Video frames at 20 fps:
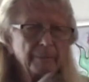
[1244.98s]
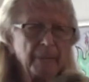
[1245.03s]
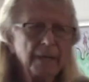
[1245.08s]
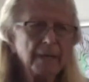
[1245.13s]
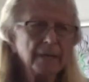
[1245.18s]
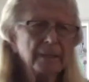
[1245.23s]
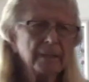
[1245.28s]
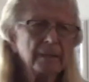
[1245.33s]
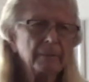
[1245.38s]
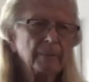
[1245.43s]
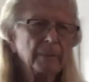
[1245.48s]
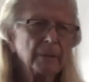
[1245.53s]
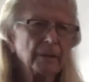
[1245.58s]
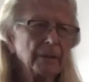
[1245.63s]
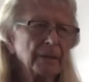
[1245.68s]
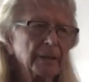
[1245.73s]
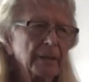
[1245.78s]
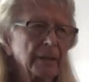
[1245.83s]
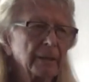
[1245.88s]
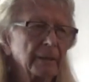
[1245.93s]
medicine
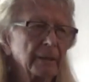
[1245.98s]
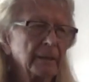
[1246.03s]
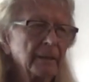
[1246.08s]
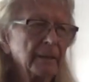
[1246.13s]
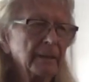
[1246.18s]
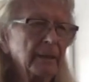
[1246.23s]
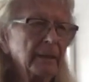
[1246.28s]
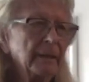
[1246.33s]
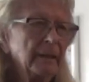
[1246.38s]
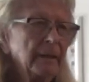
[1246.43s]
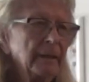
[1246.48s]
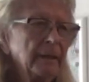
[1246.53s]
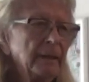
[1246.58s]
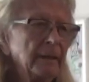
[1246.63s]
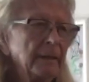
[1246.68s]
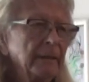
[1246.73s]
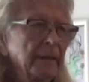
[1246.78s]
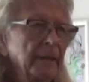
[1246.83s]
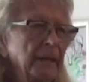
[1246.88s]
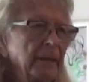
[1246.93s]
person,
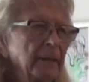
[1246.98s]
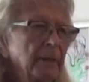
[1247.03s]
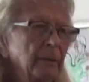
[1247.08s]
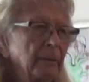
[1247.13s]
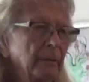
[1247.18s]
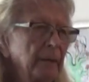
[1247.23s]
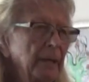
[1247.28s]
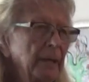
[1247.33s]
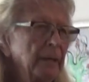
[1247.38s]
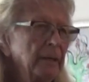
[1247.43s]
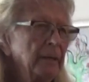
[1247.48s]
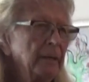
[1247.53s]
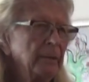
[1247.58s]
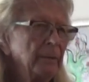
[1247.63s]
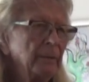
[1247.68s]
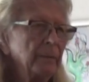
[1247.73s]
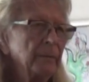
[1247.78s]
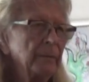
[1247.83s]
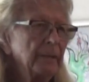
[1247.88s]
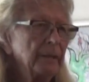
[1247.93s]
uh, enter
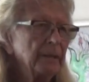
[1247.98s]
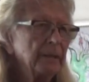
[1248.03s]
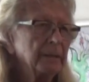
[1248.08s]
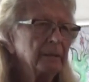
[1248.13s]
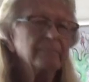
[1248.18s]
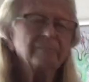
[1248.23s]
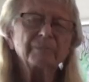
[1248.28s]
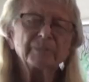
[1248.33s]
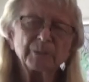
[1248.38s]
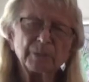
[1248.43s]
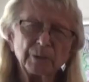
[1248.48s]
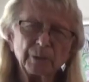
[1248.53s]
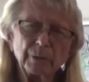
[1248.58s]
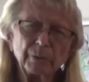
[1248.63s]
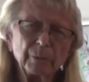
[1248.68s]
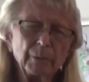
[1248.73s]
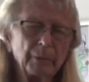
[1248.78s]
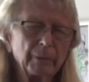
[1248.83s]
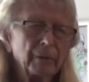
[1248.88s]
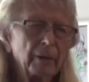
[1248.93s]
into this,
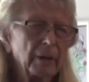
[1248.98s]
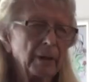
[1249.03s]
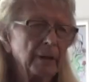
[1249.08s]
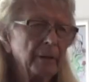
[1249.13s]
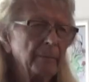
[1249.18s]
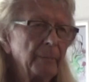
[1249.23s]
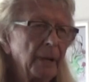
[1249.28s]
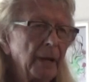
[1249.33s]
we'll call it